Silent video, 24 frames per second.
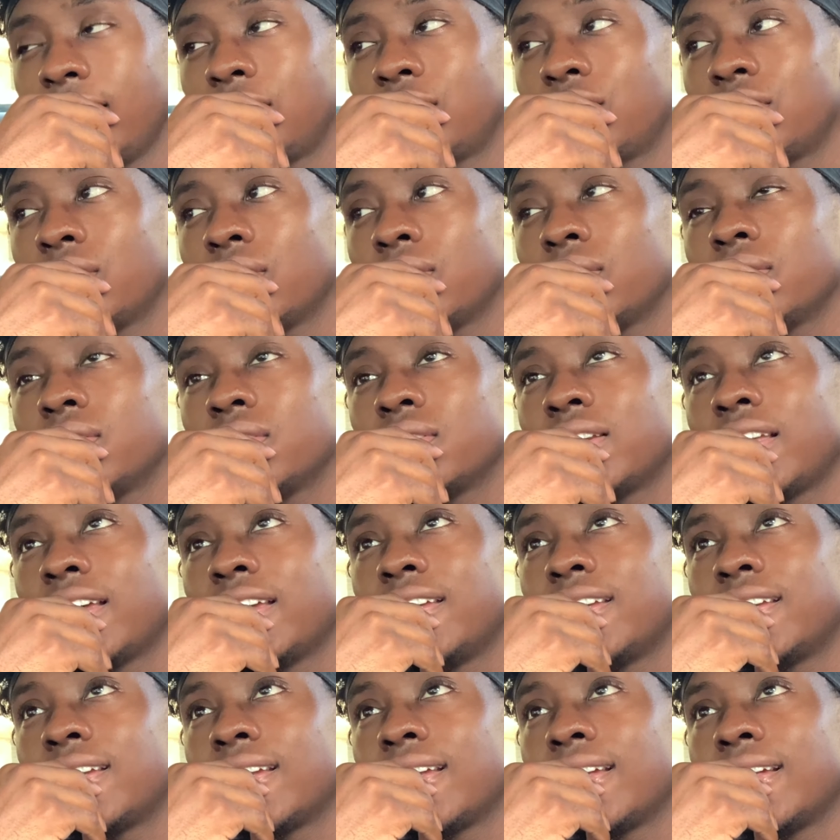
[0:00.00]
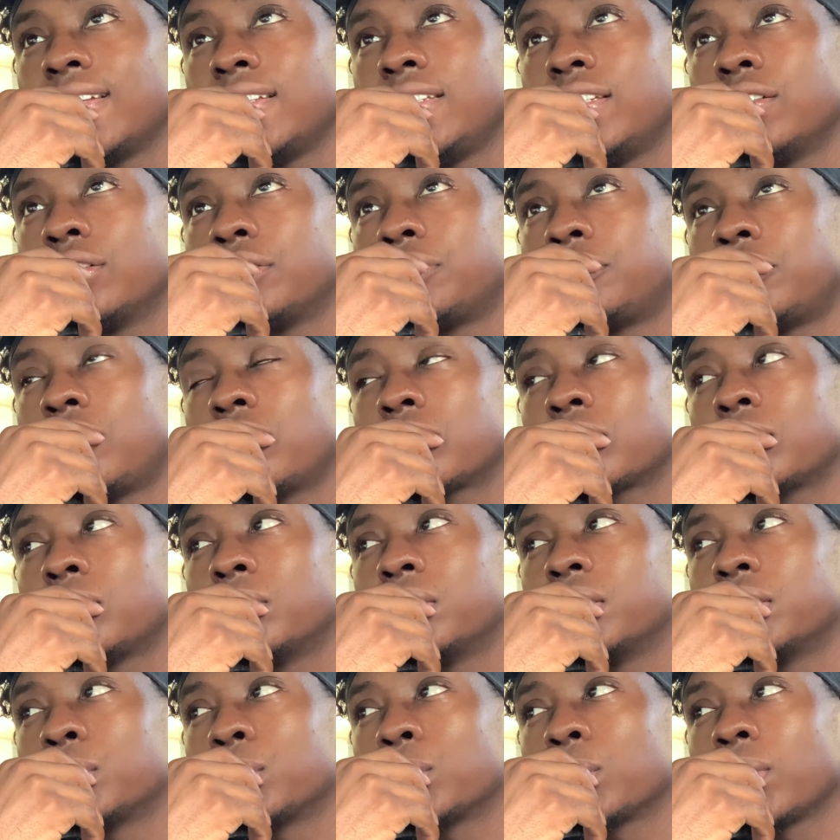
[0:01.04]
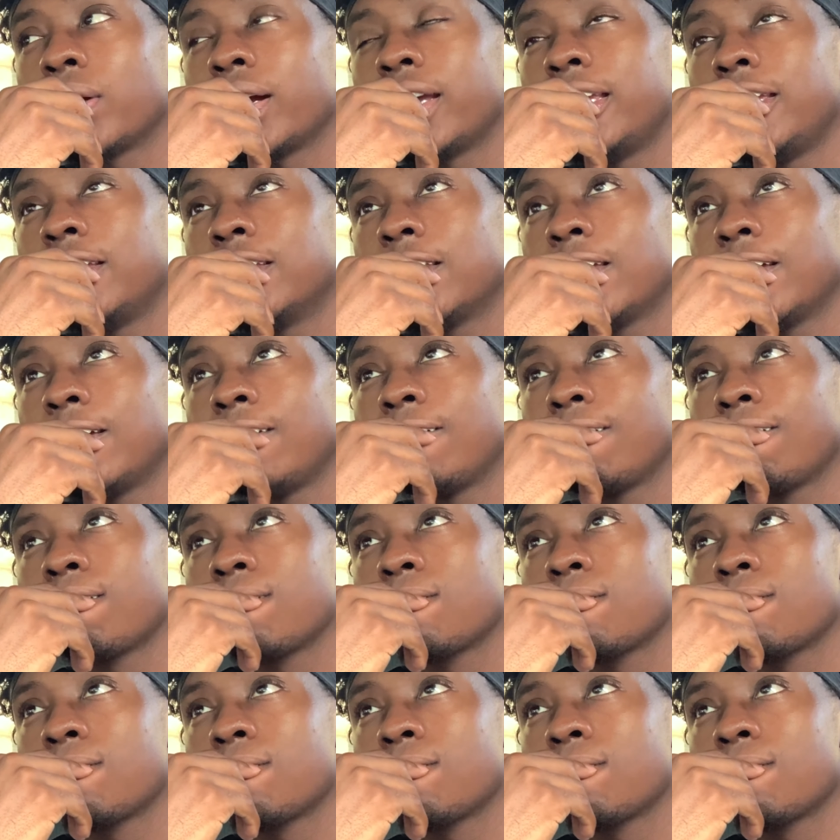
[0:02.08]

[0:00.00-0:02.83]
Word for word: sure like your photo is right. Like,